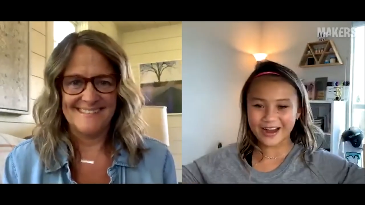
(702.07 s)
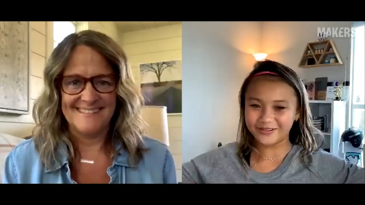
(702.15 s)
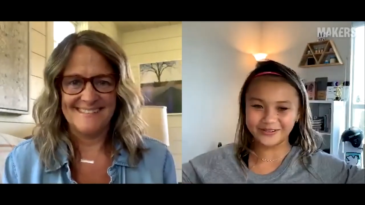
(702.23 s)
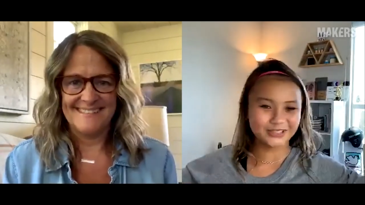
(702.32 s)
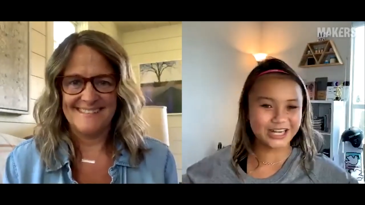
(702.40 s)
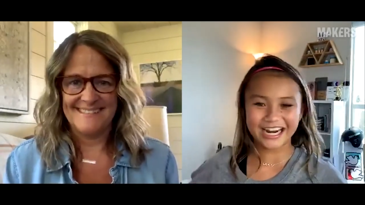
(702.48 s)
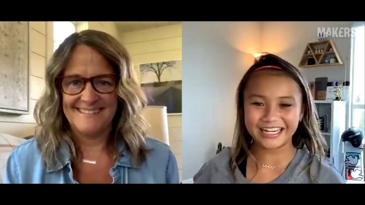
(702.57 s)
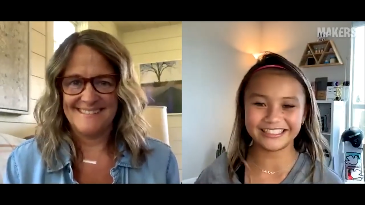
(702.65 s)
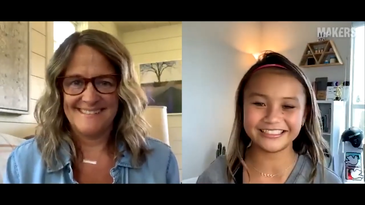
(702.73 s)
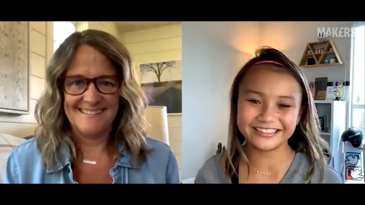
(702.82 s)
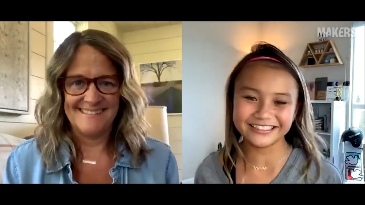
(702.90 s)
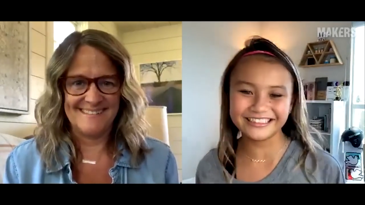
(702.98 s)
Speaker 1: would try
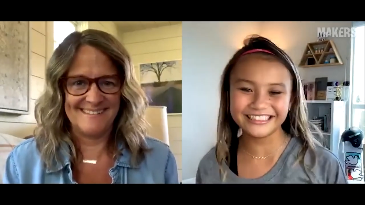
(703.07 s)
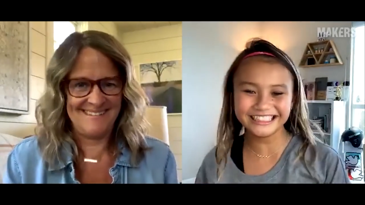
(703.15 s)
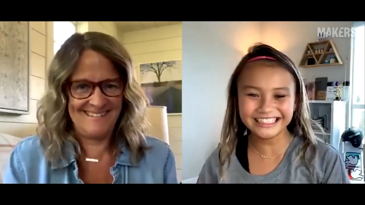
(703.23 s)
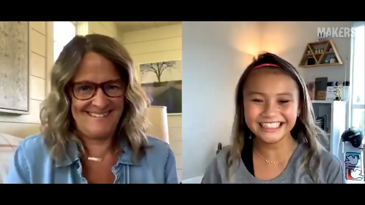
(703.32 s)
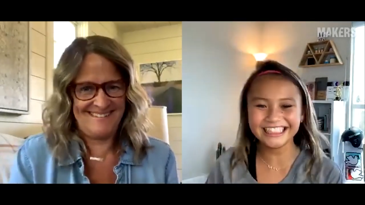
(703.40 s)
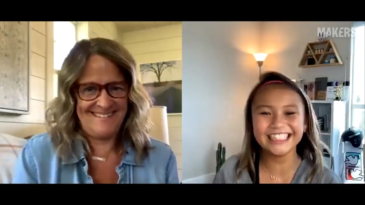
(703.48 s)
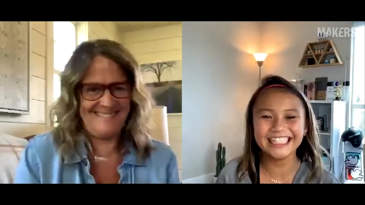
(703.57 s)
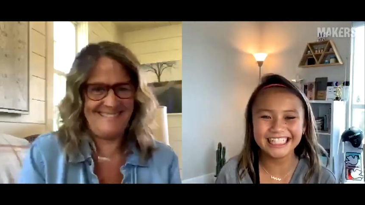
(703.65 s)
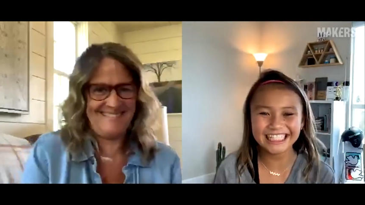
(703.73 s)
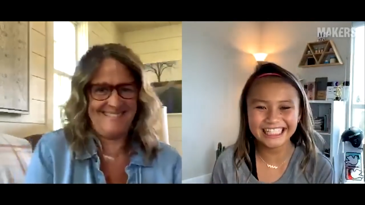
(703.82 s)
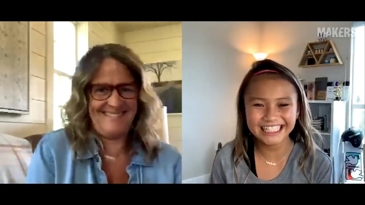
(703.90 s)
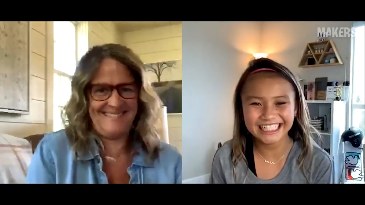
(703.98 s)
it.
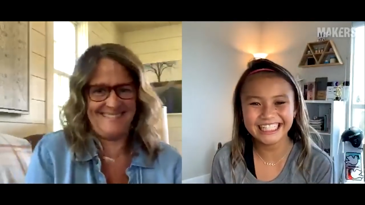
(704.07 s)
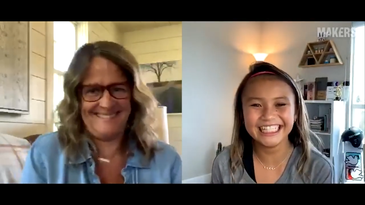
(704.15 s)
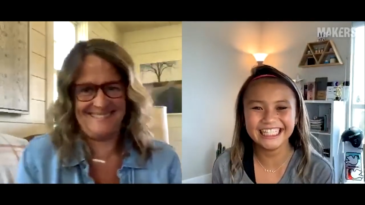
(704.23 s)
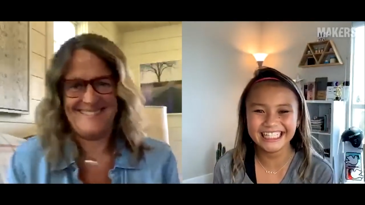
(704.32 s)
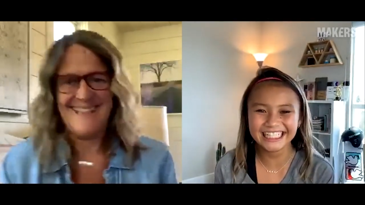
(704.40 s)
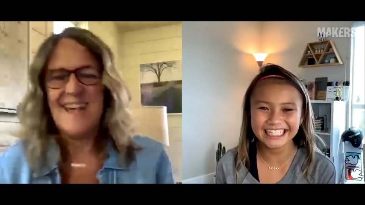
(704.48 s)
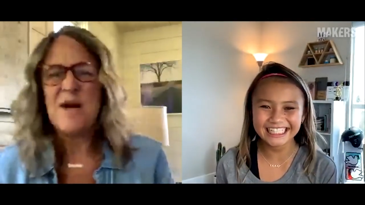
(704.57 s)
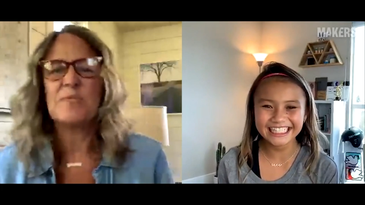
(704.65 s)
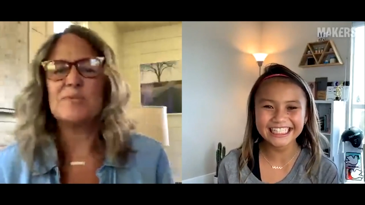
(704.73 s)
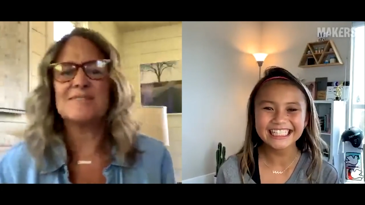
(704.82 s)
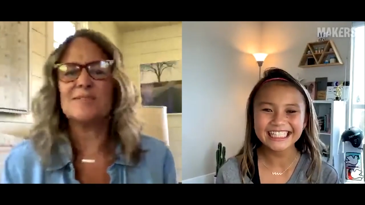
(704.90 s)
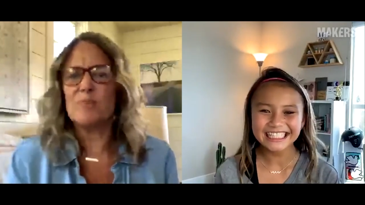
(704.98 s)

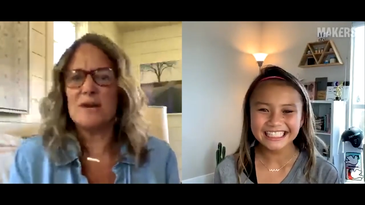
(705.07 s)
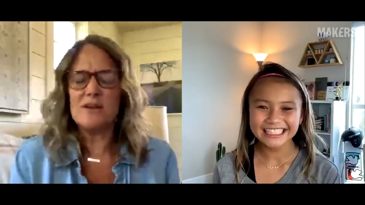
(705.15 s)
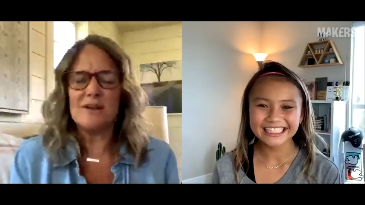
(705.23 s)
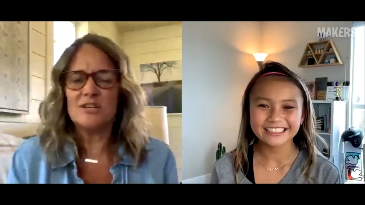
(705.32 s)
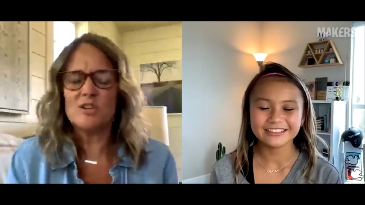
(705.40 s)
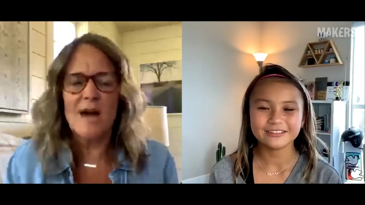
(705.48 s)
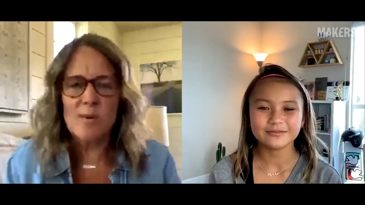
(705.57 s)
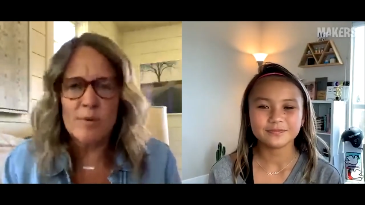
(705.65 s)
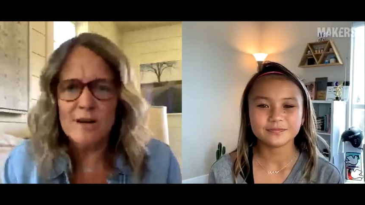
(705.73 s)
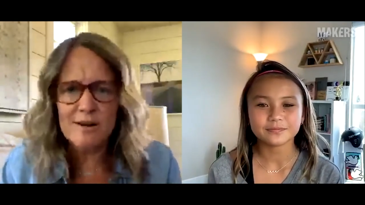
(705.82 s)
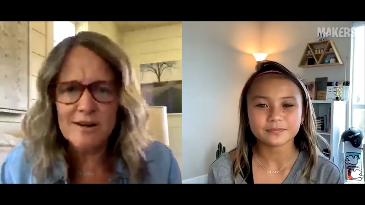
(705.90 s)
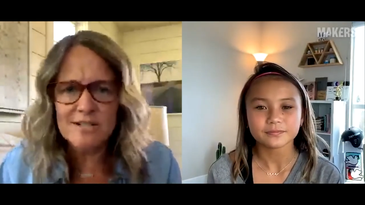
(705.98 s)
Speaker 2: Well, what are you going to try? What are
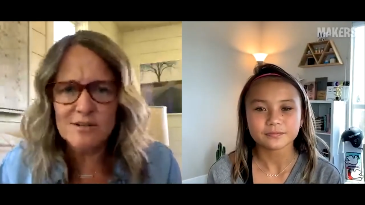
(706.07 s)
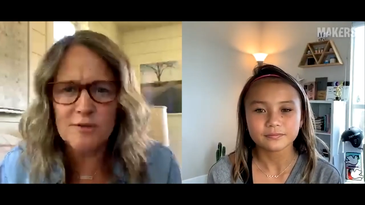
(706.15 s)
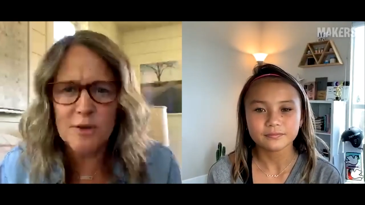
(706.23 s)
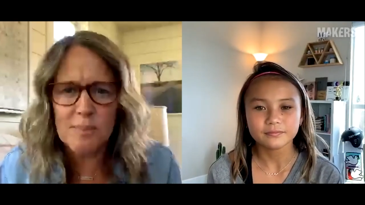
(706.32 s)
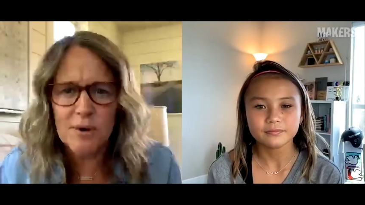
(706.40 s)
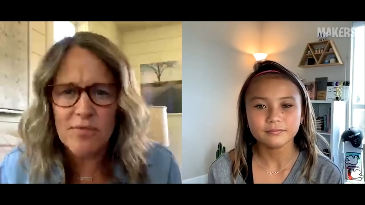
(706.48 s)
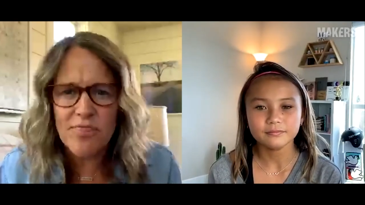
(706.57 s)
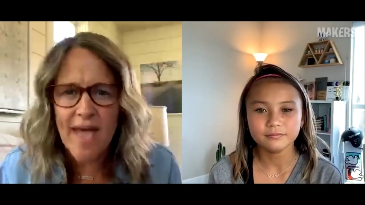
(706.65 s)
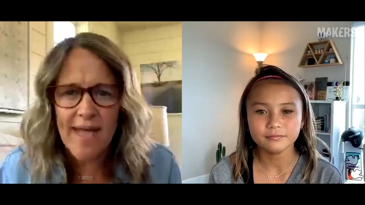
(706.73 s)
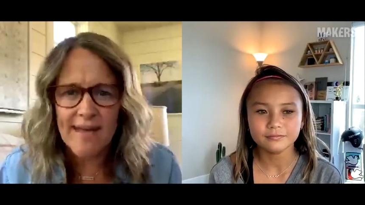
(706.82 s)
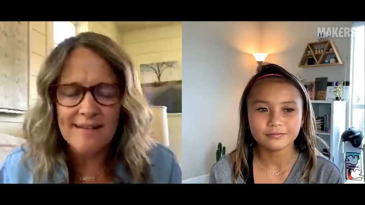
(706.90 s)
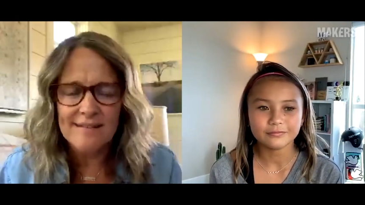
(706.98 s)
you going to do for your
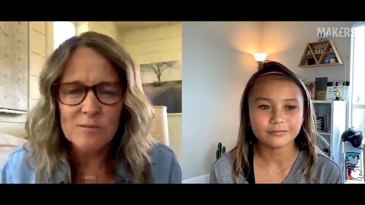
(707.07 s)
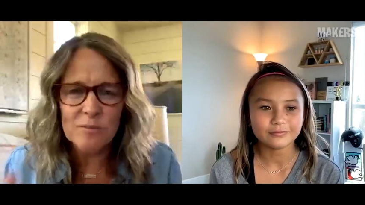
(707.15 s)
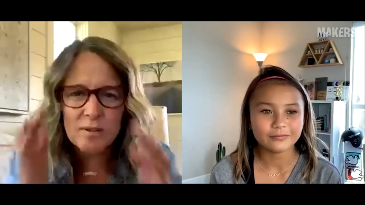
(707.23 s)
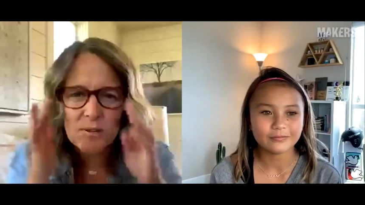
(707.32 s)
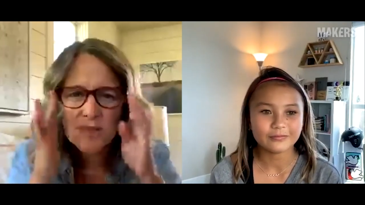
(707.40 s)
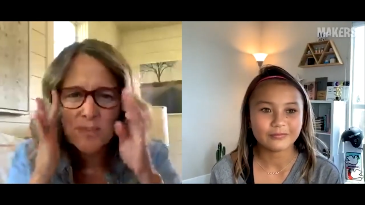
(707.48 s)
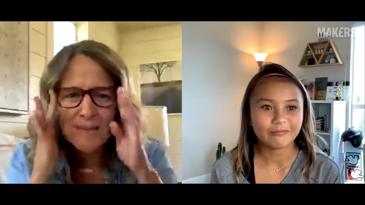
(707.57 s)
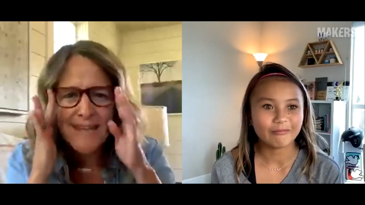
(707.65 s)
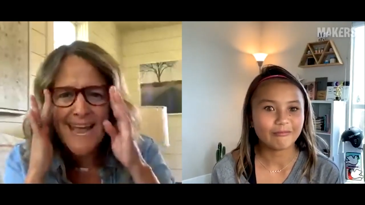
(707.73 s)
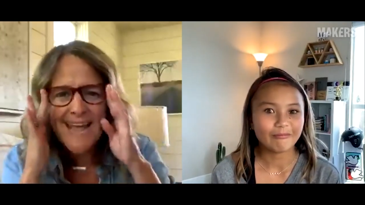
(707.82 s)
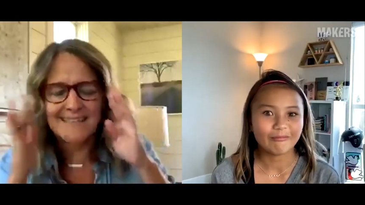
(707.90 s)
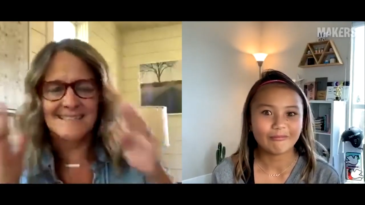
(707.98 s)
birthday? What are the
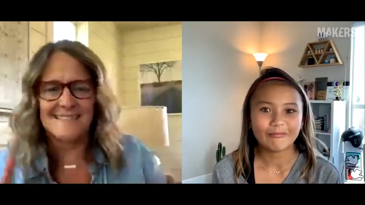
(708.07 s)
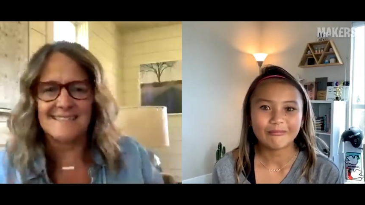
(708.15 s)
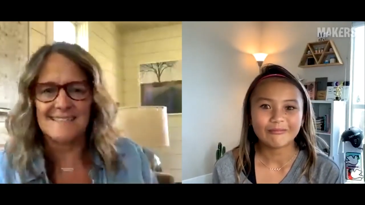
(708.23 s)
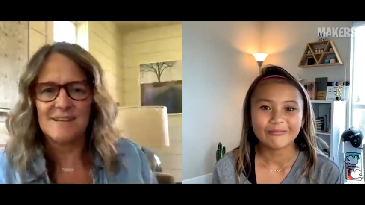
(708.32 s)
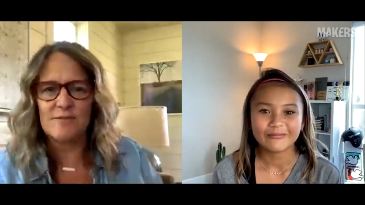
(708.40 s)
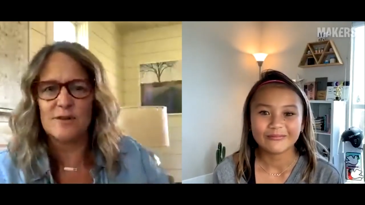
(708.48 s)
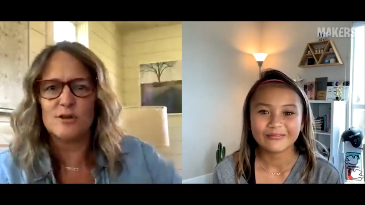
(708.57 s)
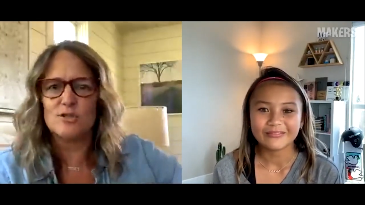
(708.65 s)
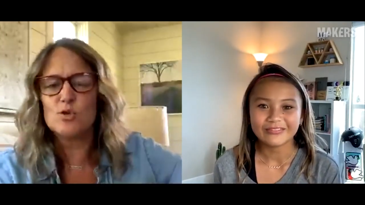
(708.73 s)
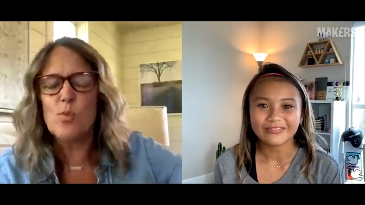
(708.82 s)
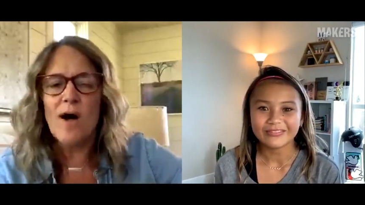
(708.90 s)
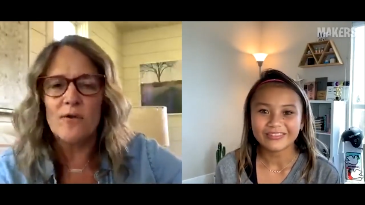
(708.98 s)
plans for your
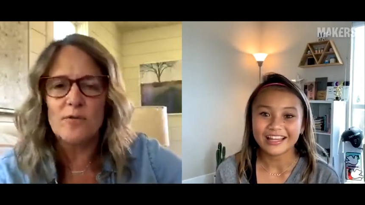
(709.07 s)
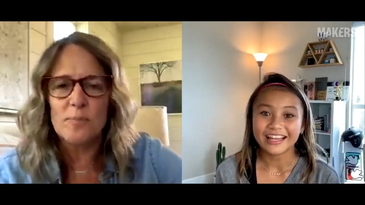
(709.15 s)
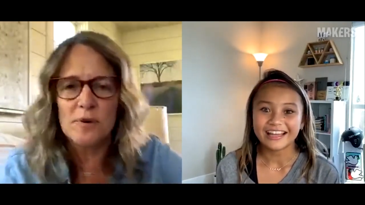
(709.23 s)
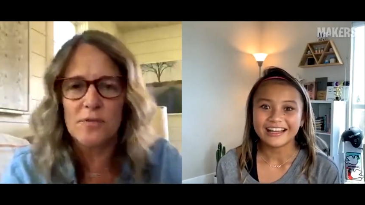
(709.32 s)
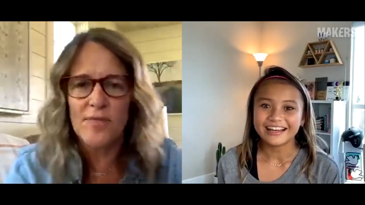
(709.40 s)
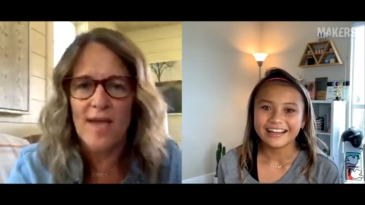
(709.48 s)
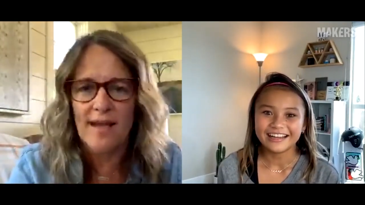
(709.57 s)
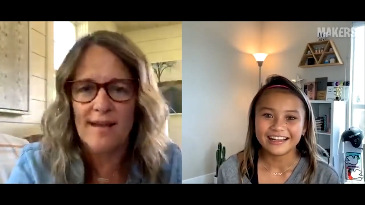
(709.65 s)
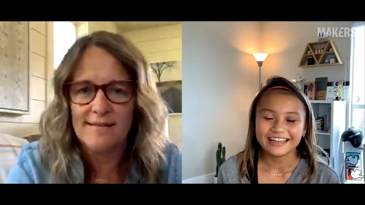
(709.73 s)
12th birthday?